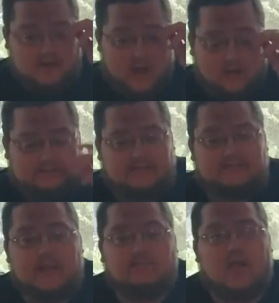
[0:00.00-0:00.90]
Now, at the
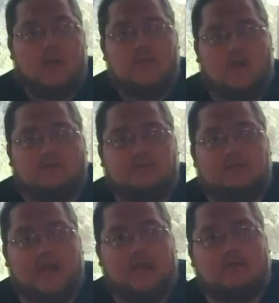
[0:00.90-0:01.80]
same time, we also
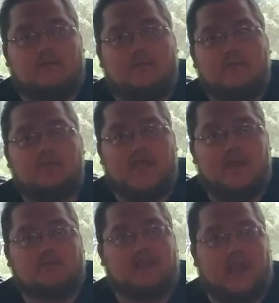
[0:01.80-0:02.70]
get
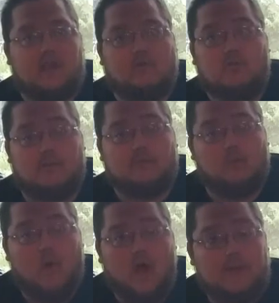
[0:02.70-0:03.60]
Thanos Annual
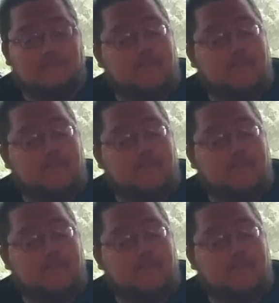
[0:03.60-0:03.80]
#1,